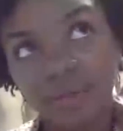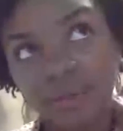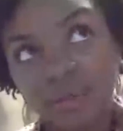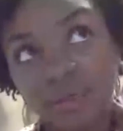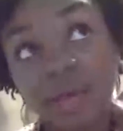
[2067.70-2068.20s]

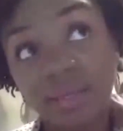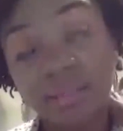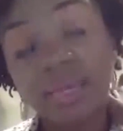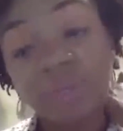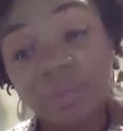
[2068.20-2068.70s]
at
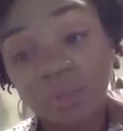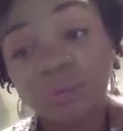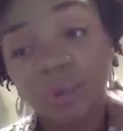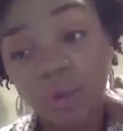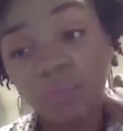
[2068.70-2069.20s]
not people who are
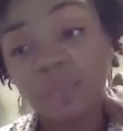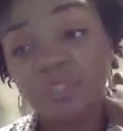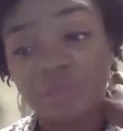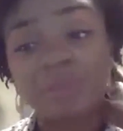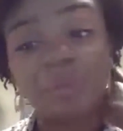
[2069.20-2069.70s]
homeless, but
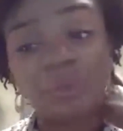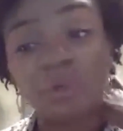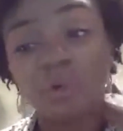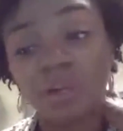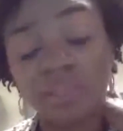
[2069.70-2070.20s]
just people who
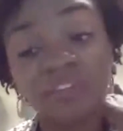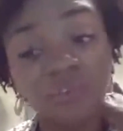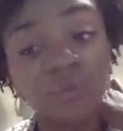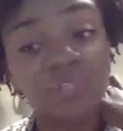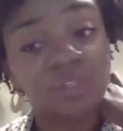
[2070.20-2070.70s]
are like
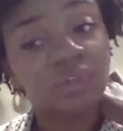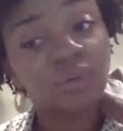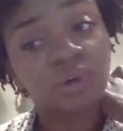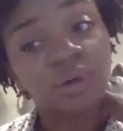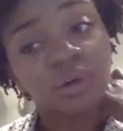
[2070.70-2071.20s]
food insecure?